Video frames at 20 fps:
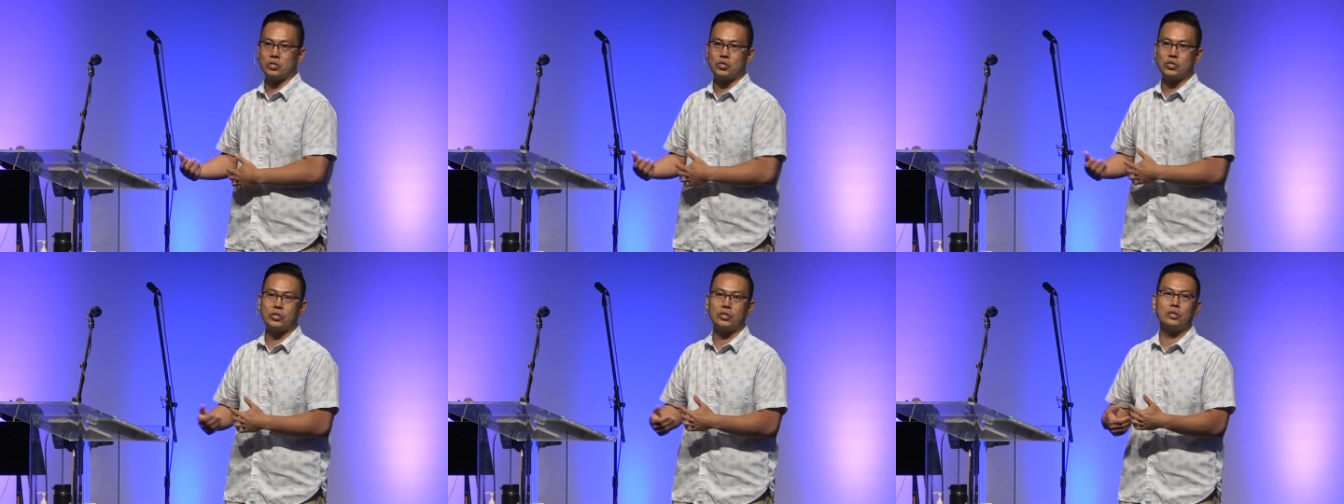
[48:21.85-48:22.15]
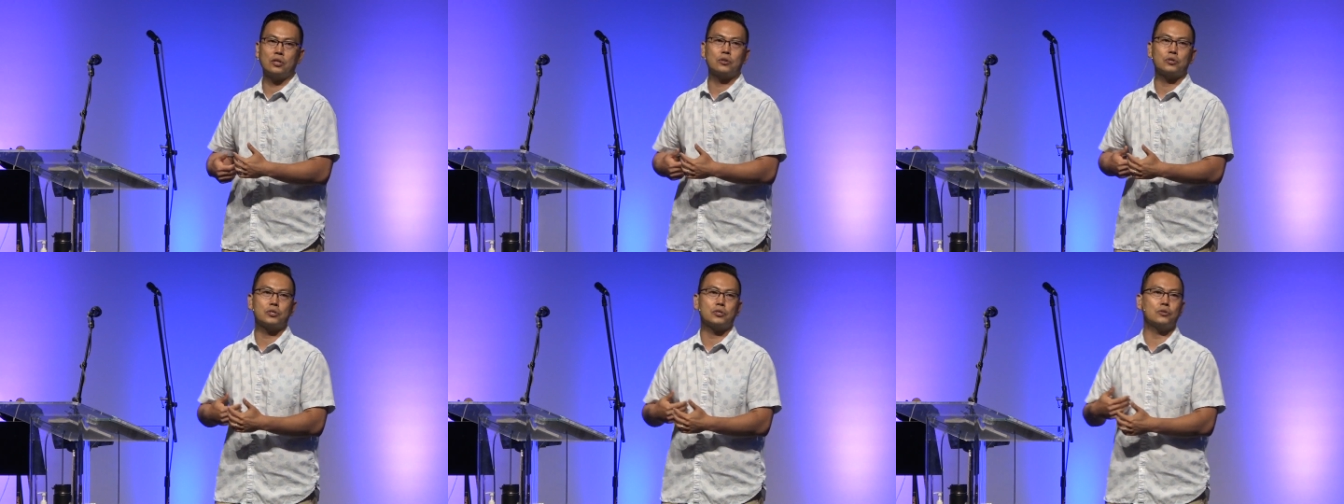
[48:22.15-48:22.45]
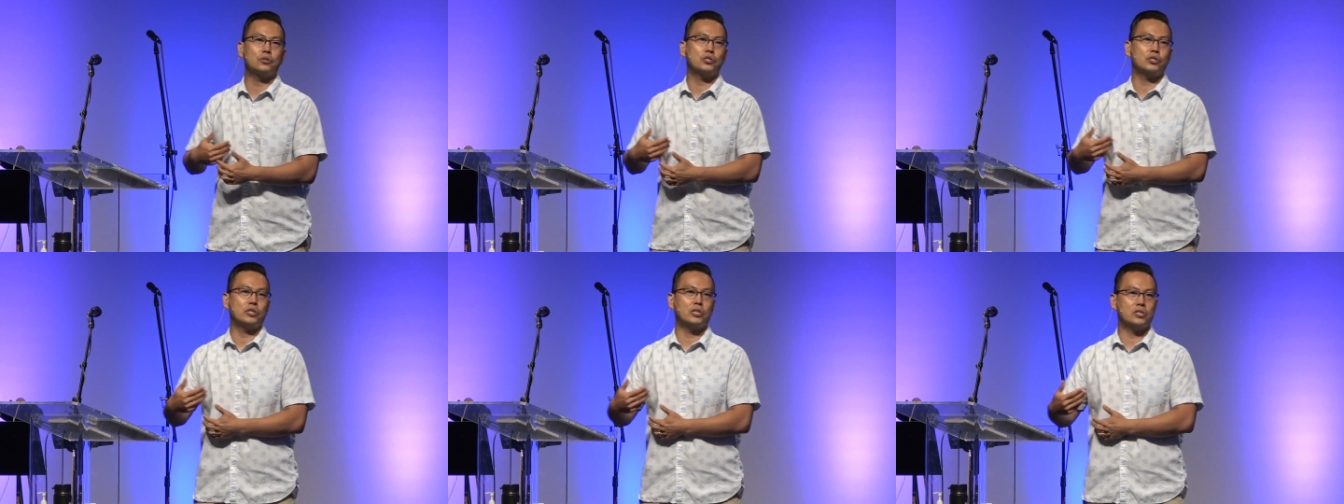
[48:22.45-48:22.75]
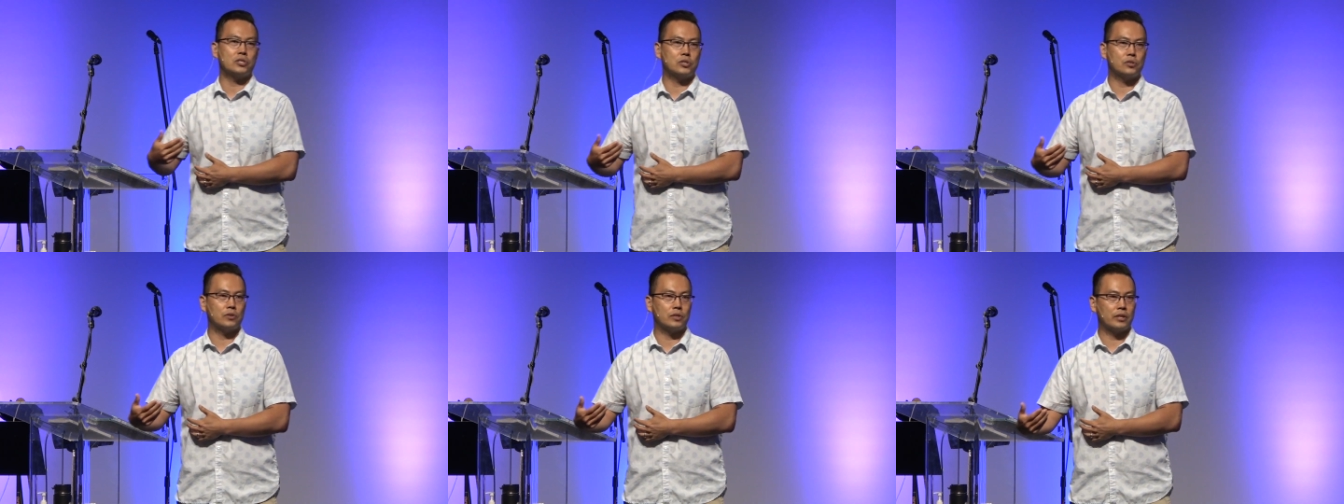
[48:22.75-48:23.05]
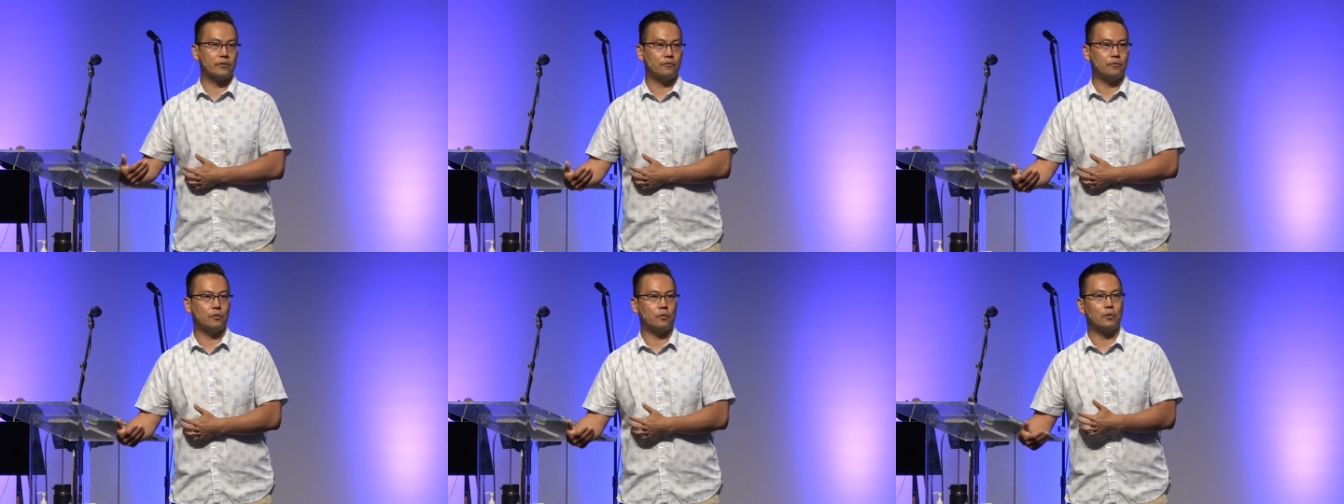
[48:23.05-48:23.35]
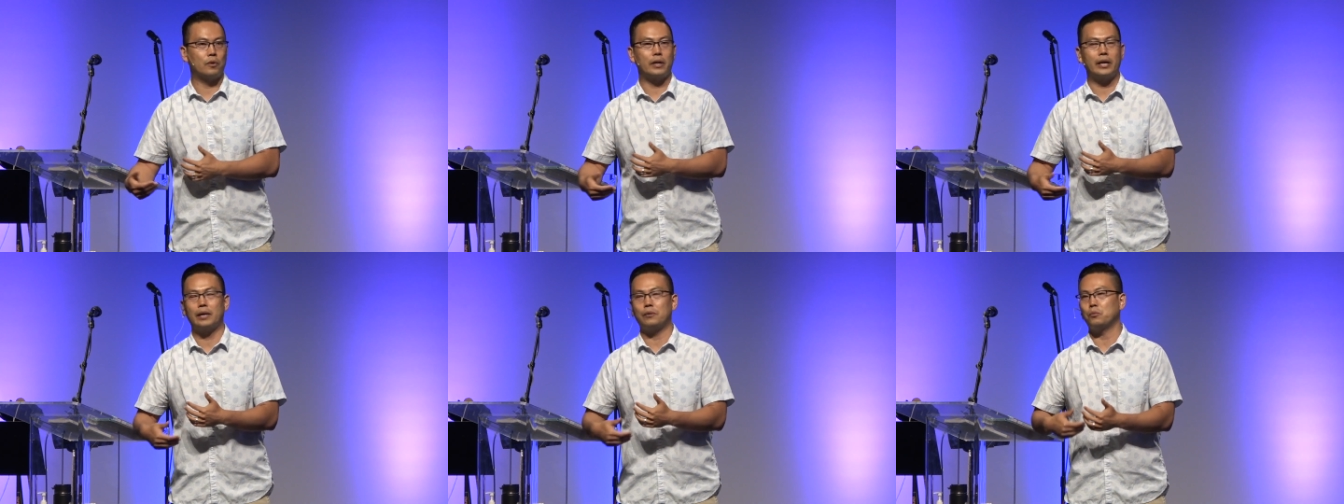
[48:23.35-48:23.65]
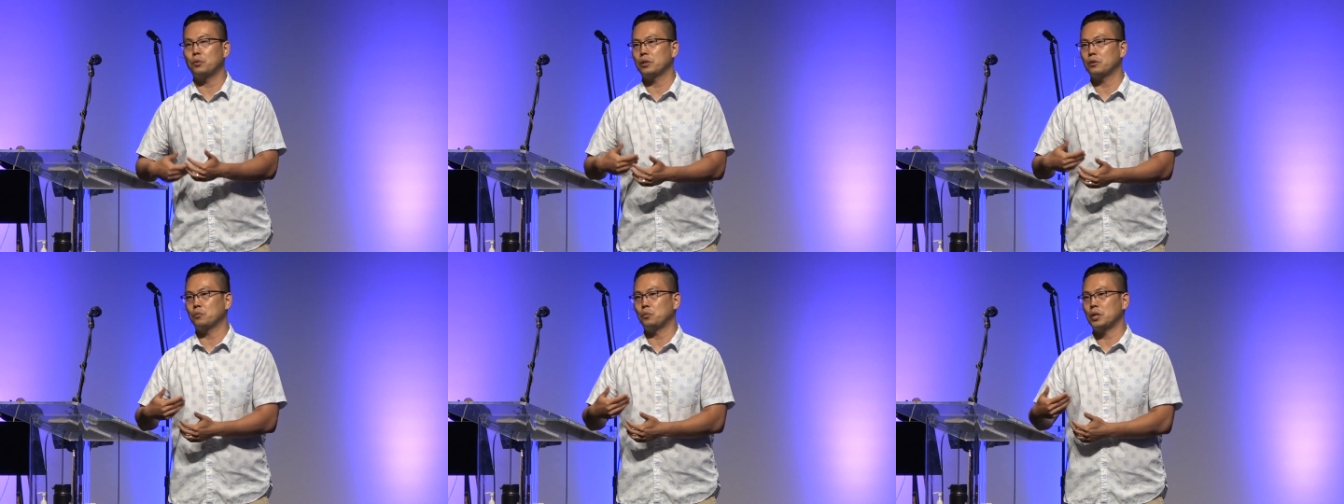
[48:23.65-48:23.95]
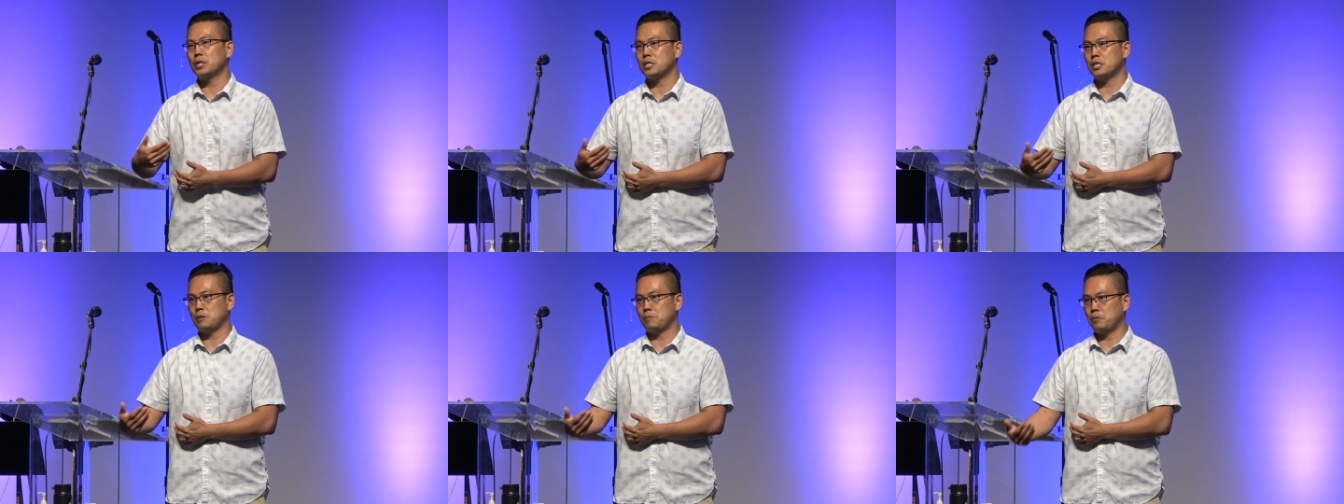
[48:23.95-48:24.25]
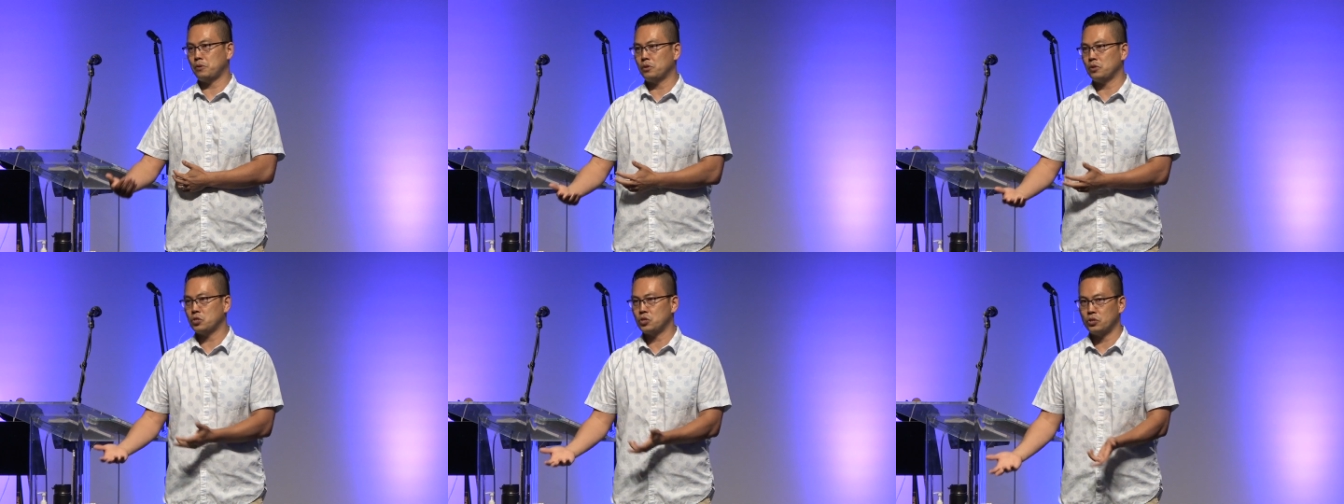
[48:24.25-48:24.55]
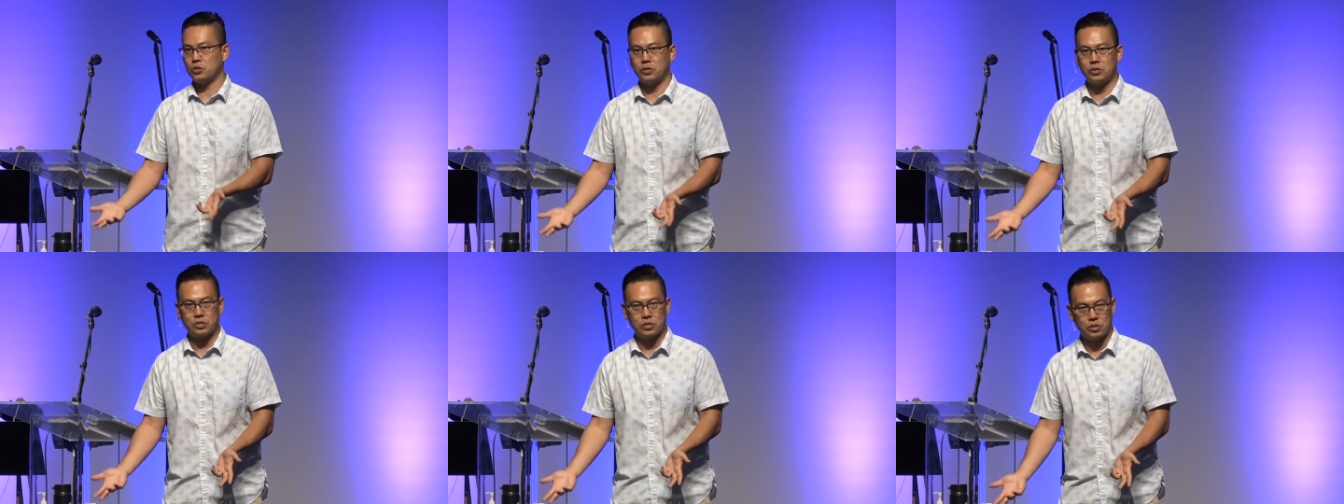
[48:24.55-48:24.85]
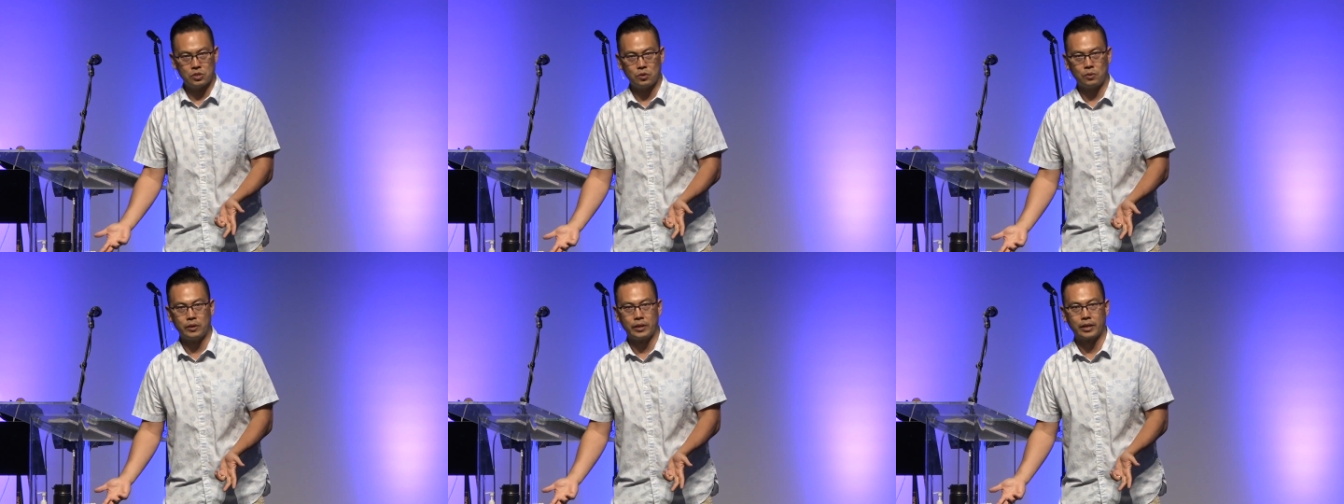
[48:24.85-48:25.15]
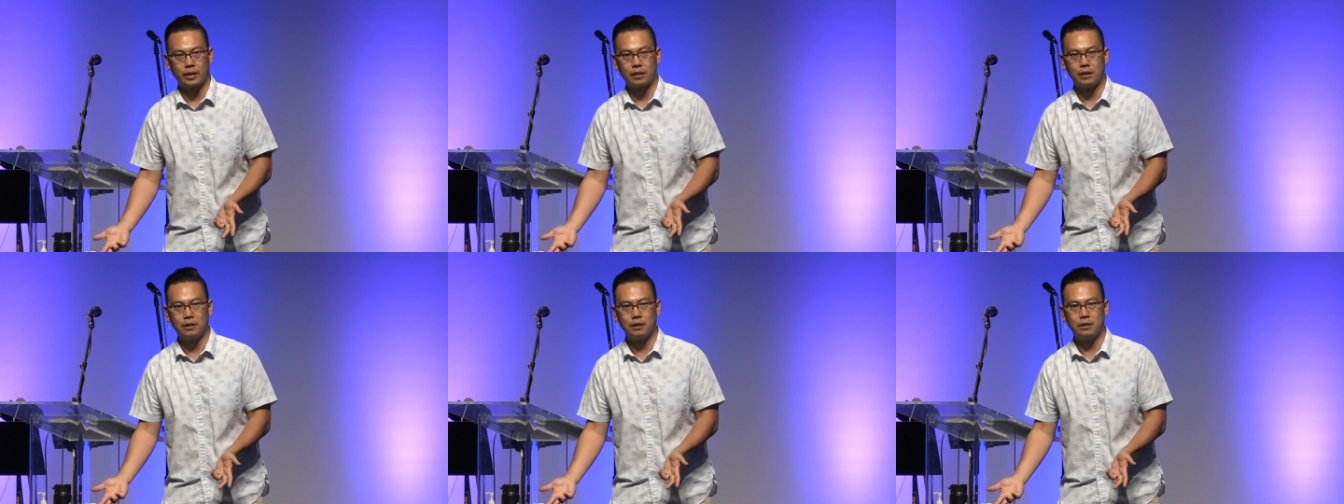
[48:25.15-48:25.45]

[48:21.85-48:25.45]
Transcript: she knows who she is doing it for and with what spirit she is doing.